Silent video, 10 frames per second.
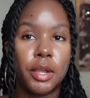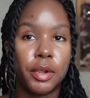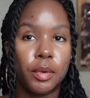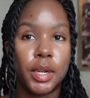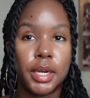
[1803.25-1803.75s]

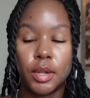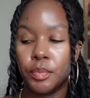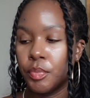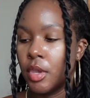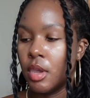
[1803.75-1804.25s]
carrying right now.
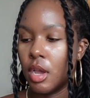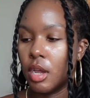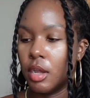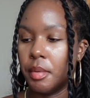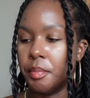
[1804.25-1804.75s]

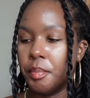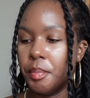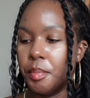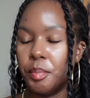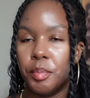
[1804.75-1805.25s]
Um,
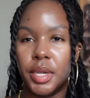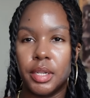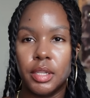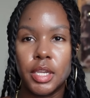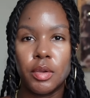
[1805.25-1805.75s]

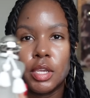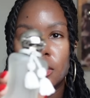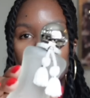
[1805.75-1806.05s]
but look how cute